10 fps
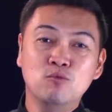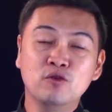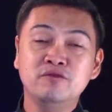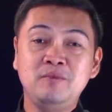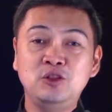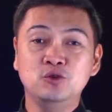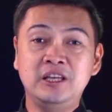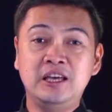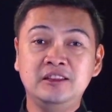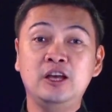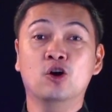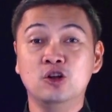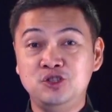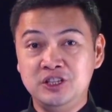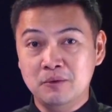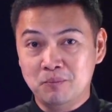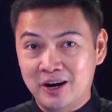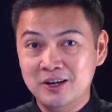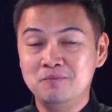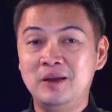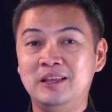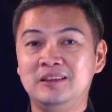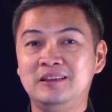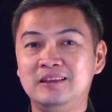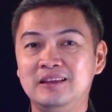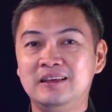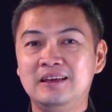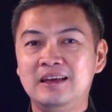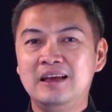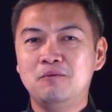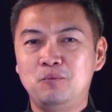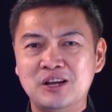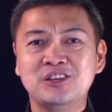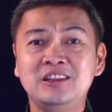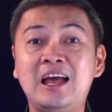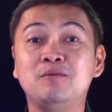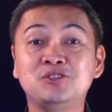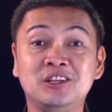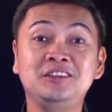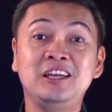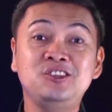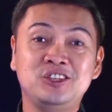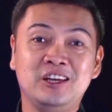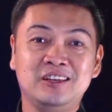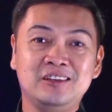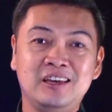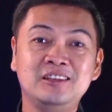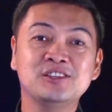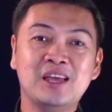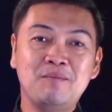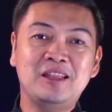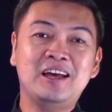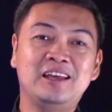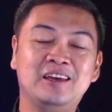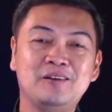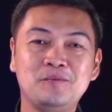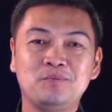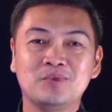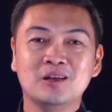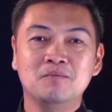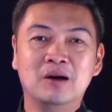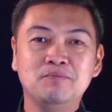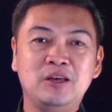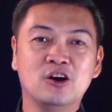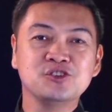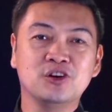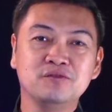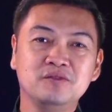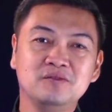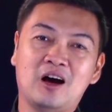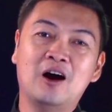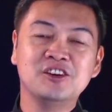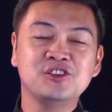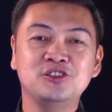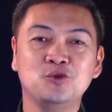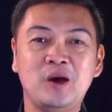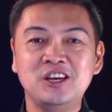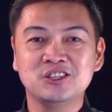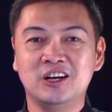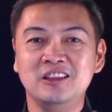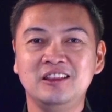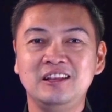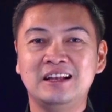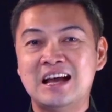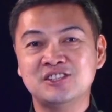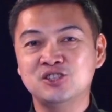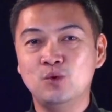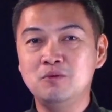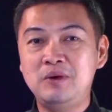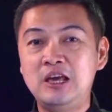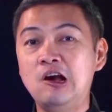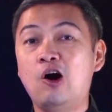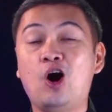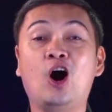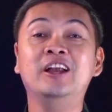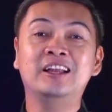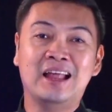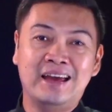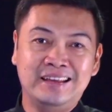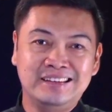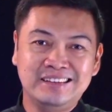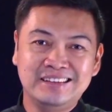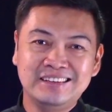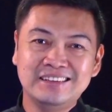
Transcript: they moved me to the theology department. Presently, I'm still teaching in the seminary, but because of our situation, classes will be online.